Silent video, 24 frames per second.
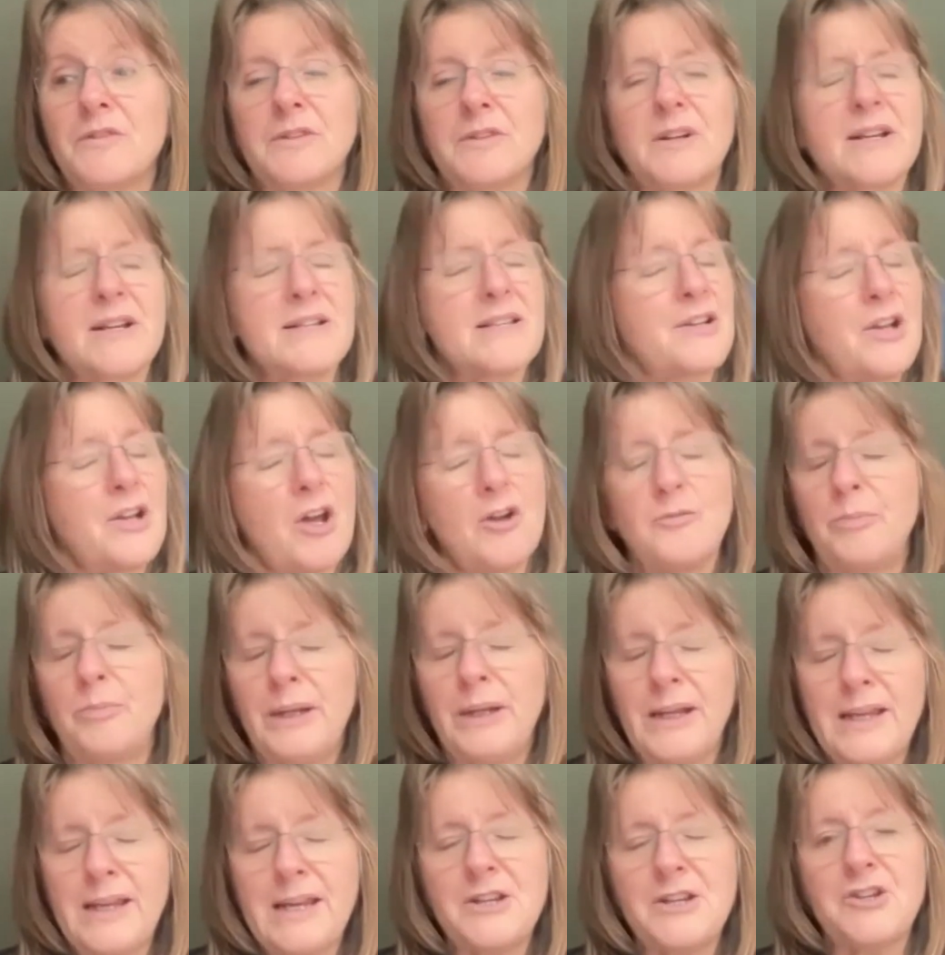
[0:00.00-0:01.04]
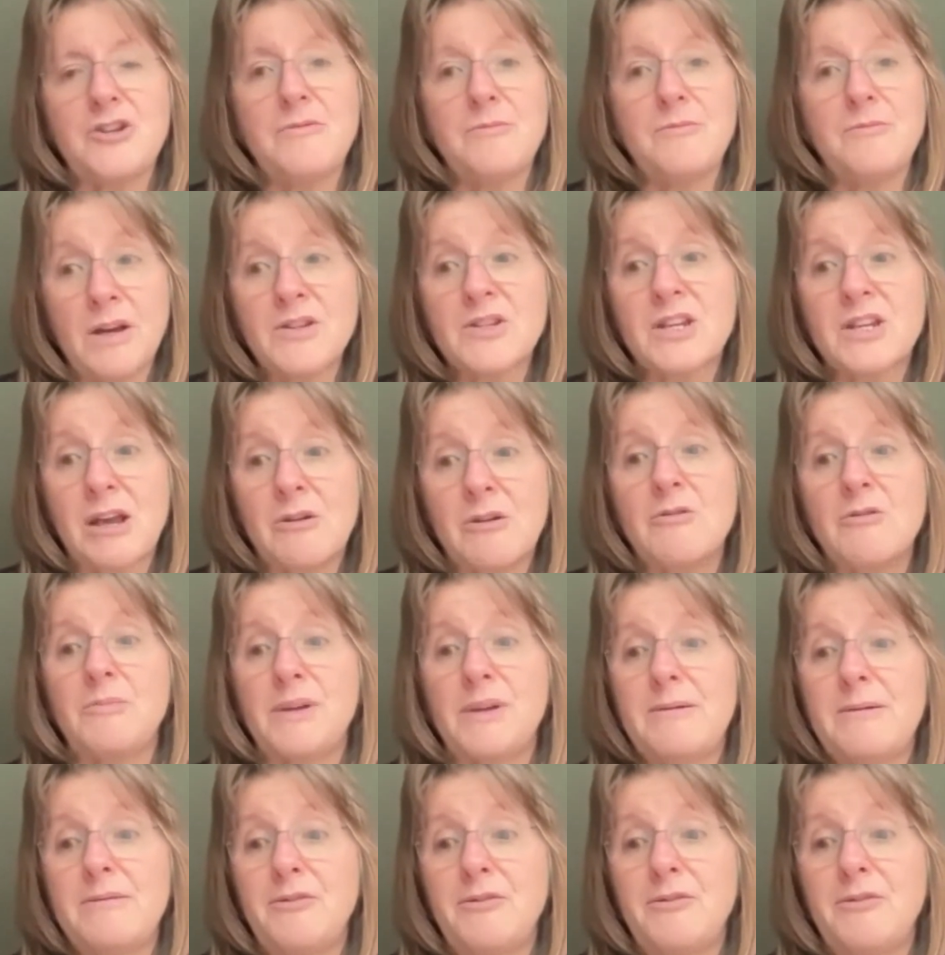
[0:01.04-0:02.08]
And I said, no, please, you must go and
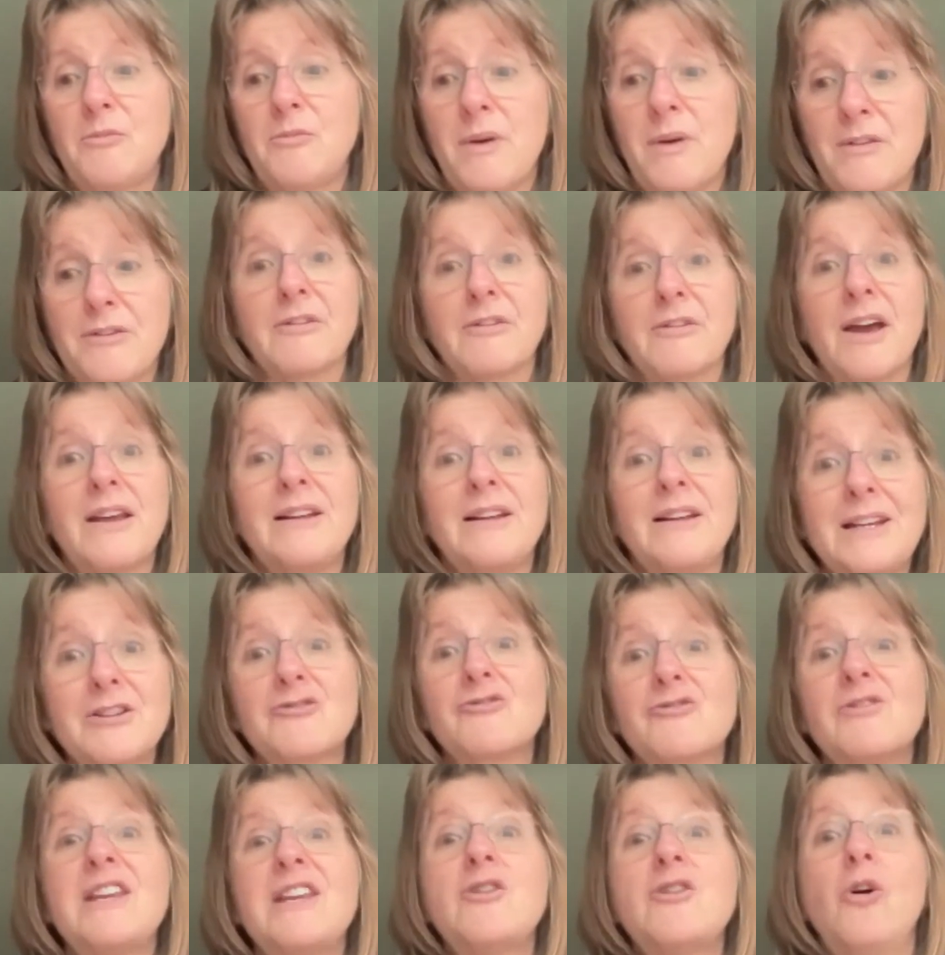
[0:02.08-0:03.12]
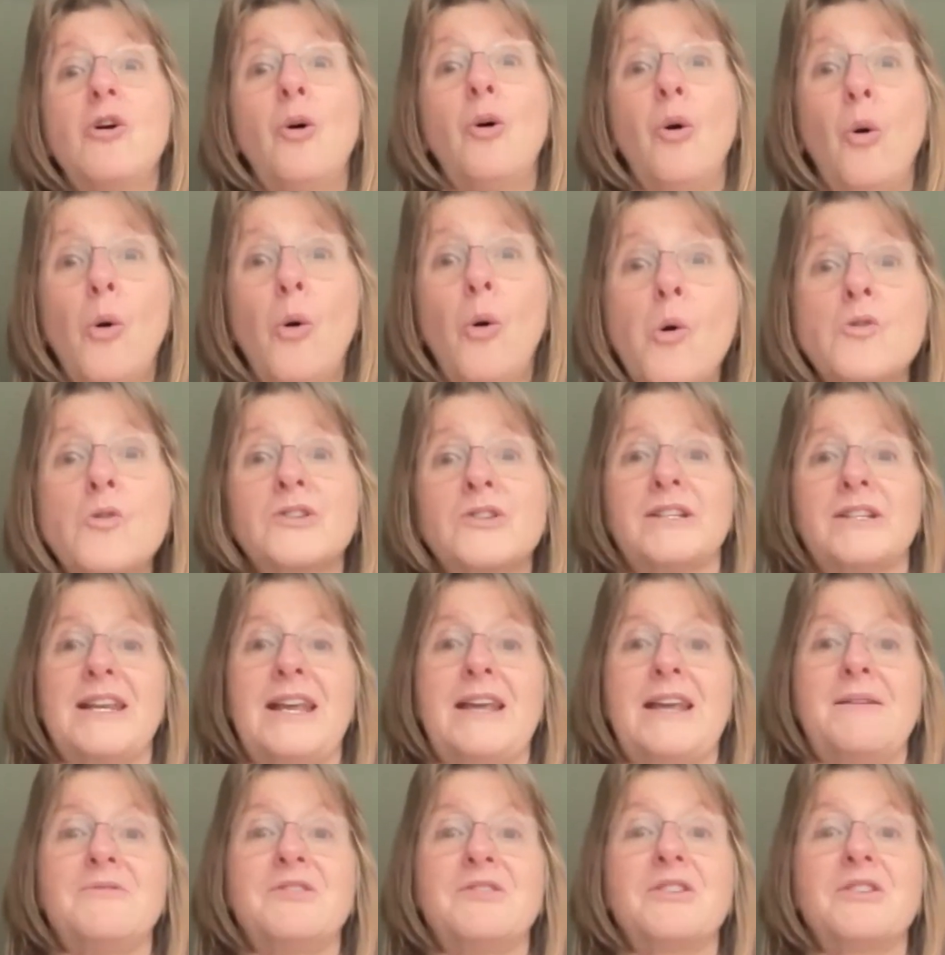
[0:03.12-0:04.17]
be with your mother. And I literally ordered
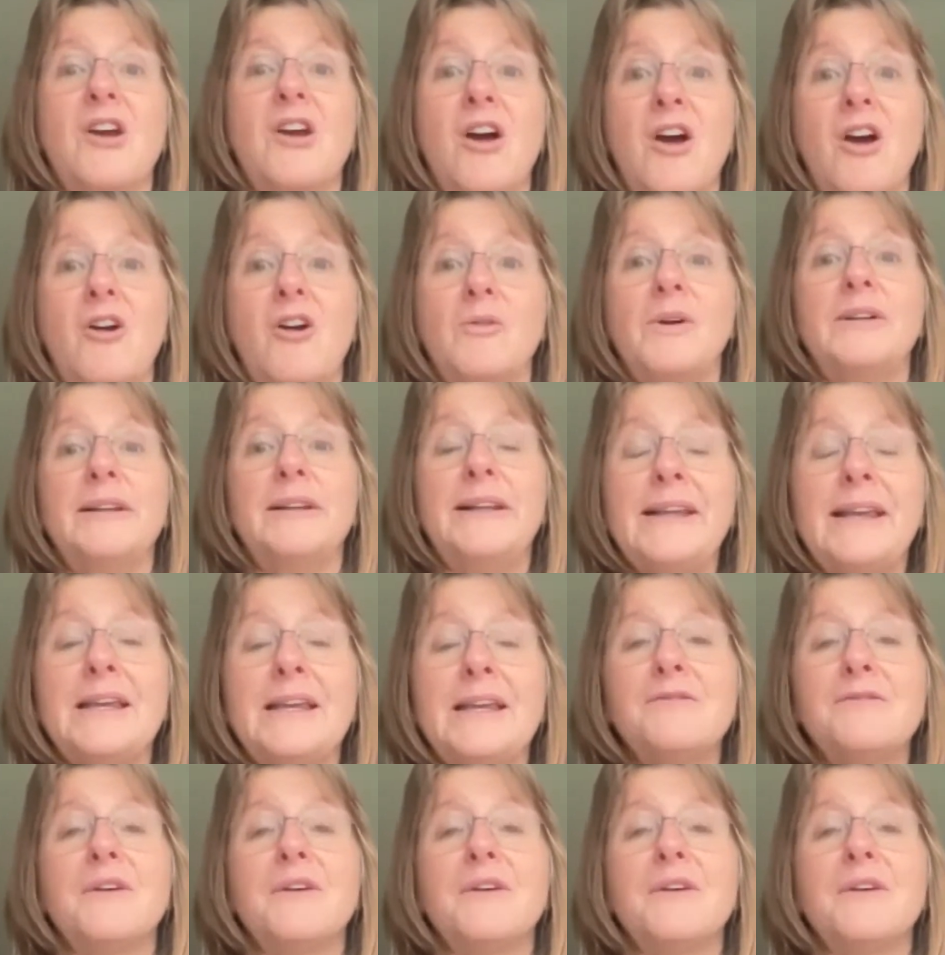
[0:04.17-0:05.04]
him to go and leave.